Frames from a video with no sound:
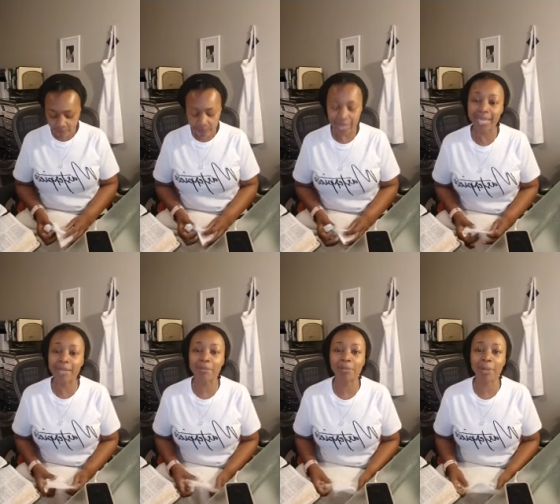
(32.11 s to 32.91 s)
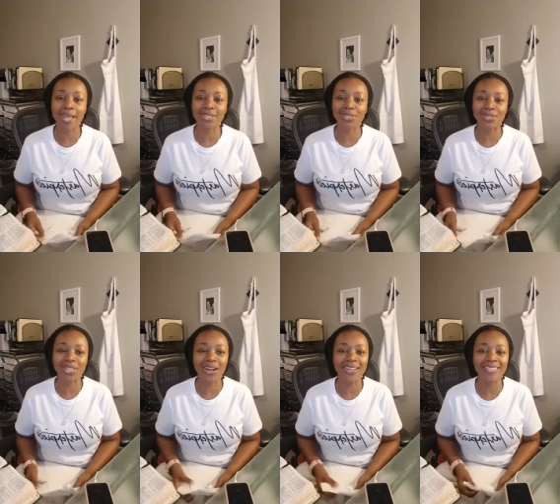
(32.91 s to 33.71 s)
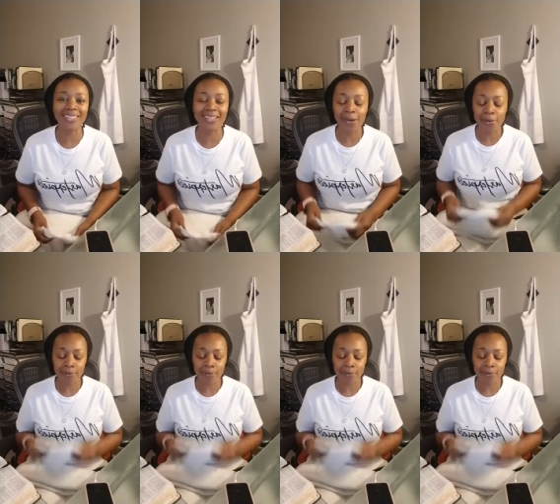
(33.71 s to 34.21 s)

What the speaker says: My name is Pastor Tanya,